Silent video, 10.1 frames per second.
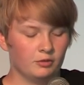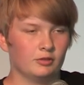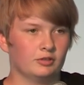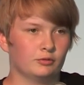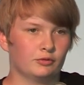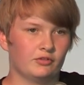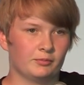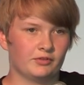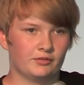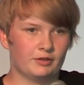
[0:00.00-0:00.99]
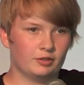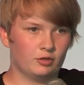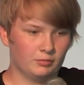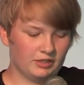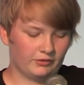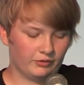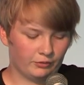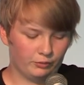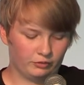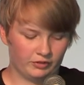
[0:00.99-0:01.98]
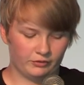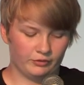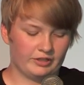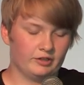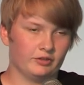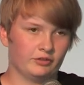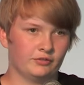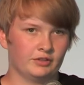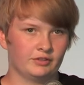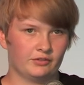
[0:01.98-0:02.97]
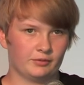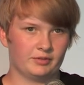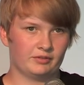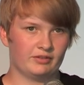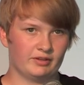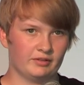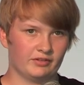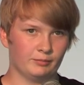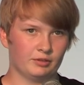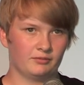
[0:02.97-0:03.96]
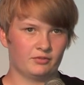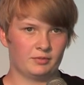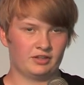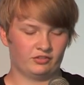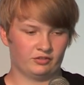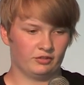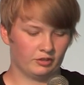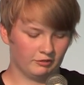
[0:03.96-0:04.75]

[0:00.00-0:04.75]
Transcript: While autism is a very complex disorder, it's not that hard to find some simple information.